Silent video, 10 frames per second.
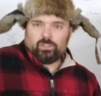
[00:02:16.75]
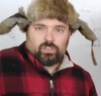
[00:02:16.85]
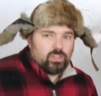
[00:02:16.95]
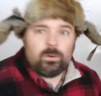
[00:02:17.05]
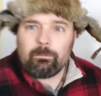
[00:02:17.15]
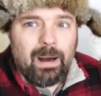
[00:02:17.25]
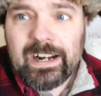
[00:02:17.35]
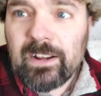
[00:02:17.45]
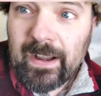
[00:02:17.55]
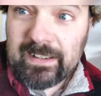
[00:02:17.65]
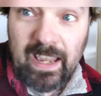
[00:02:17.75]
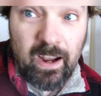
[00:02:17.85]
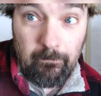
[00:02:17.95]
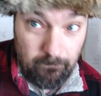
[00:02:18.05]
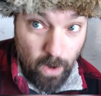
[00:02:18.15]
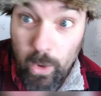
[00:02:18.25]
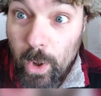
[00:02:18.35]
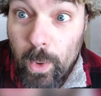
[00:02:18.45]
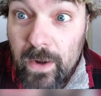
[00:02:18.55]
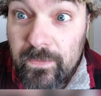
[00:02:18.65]
Do you mind if I take a
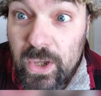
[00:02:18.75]
photo of